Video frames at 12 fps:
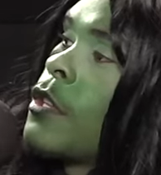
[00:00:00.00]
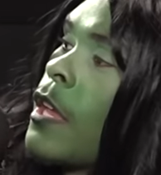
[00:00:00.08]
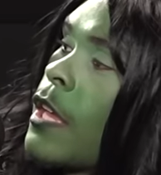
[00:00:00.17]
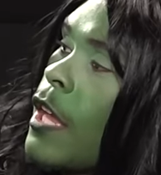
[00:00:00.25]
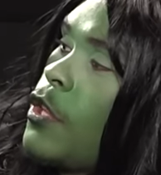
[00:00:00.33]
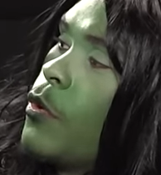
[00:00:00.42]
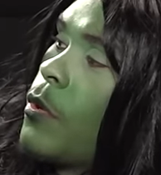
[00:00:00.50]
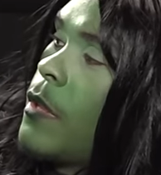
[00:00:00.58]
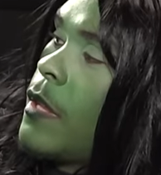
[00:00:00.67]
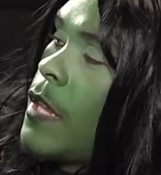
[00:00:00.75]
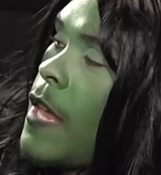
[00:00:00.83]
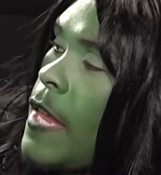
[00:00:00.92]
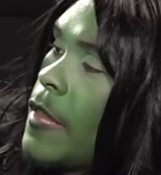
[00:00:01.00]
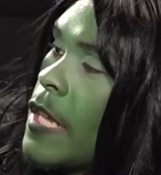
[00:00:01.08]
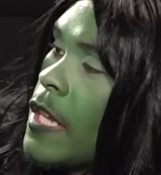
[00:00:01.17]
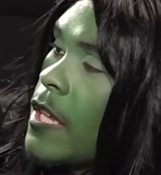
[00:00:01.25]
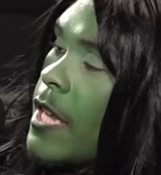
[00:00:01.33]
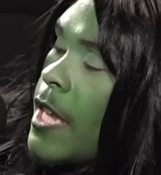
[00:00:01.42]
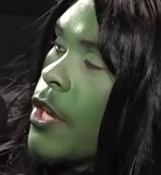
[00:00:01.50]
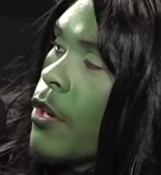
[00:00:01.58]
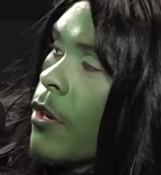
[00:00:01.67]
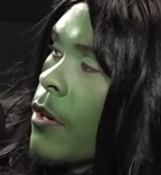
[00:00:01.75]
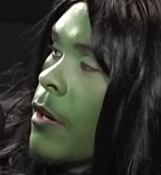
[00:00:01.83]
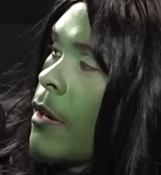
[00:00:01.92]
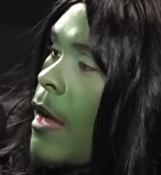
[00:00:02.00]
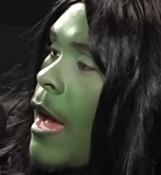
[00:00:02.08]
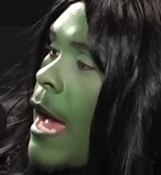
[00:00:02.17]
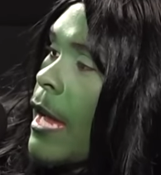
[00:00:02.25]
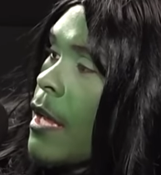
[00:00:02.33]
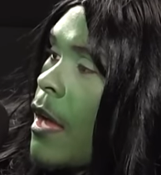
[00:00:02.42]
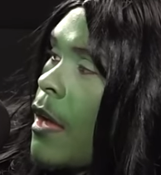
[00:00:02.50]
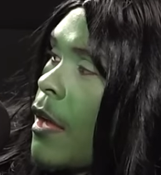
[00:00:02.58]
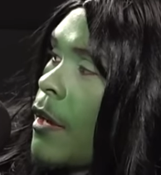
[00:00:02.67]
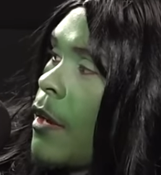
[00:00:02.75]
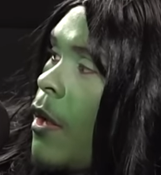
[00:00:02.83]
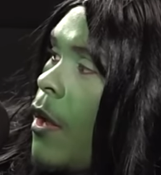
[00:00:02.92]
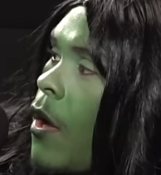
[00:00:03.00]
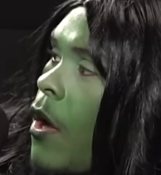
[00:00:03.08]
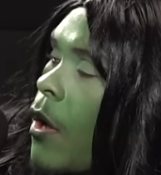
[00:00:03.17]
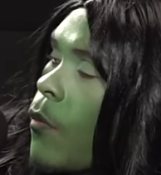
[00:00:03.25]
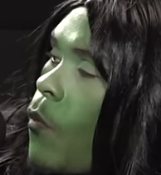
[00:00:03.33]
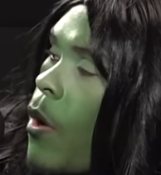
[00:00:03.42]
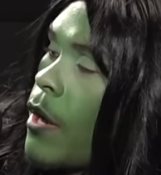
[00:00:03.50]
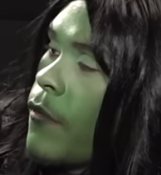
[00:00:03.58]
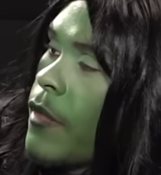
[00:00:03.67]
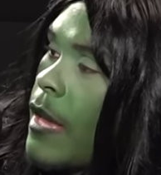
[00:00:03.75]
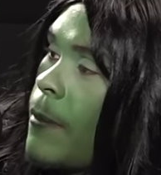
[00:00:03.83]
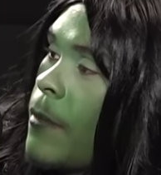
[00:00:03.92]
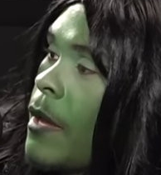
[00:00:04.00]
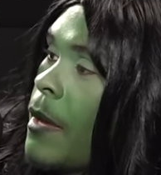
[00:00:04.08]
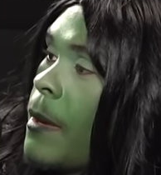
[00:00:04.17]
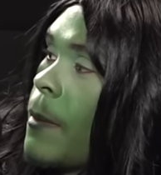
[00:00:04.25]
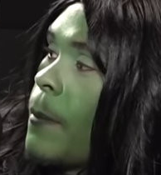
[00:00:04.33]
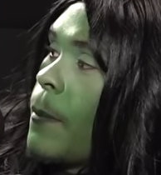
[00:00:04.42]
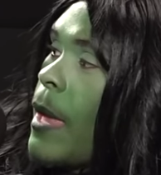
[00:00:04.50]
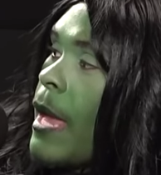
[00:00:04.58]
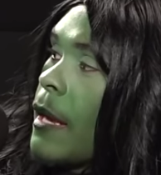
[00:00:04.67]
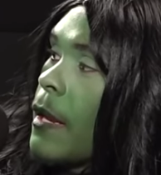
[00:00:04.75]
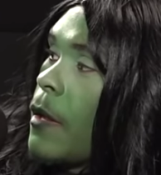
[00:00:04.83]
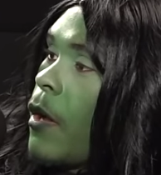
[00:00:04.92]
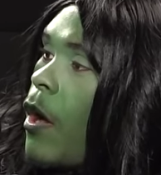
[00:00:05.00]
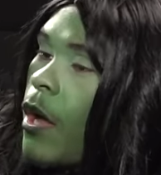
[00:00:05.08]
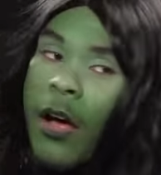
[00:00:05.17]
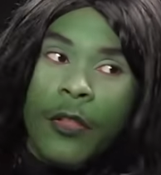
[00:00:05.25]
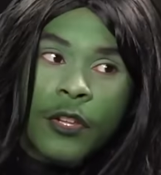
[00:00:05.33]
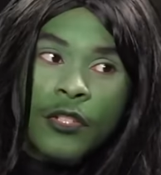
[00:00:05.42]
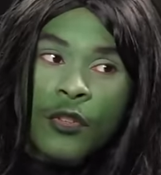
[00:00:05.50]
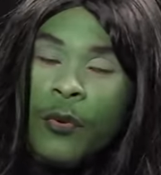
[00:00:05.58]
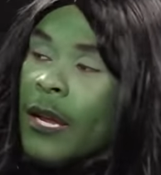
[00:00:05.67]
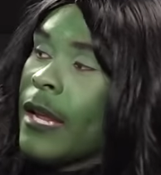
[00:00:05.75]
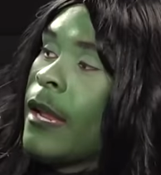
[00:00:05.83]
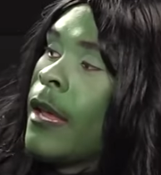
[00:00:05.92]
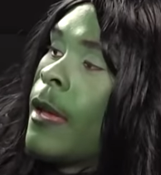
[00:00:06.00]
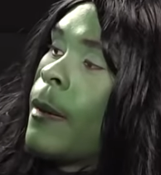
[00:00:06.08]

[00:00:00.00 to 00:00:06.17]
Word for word: Can you hit the gear icon on one of them and on, on the screen?